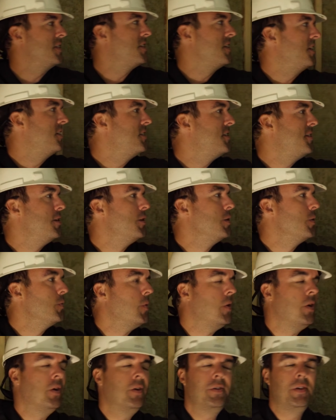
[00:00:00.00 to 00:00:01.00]
is an exterior
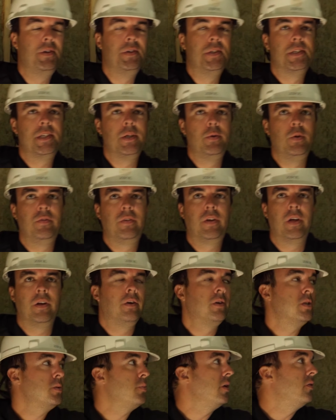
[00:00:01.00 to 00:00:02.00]
wall. You can see we've got
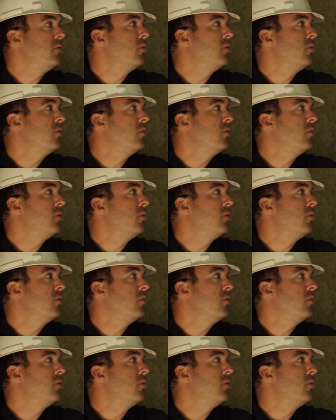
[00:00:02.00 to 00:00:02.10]
our spray